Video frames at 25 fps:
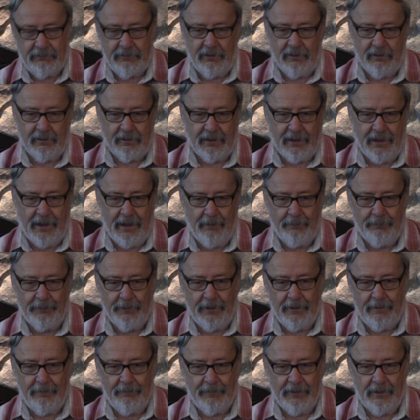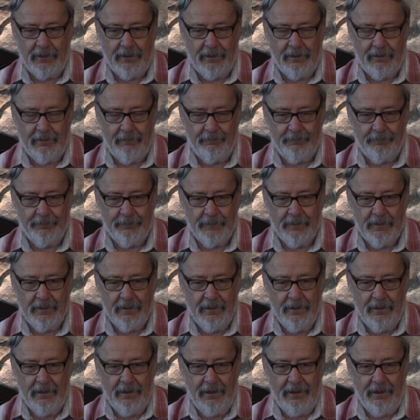deer camp and
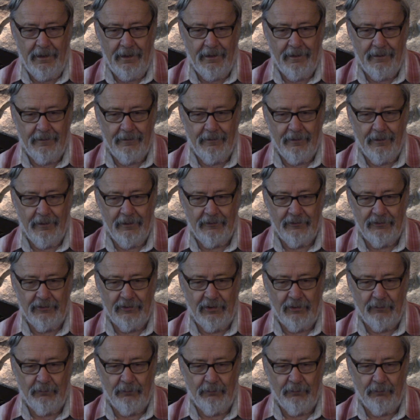he says,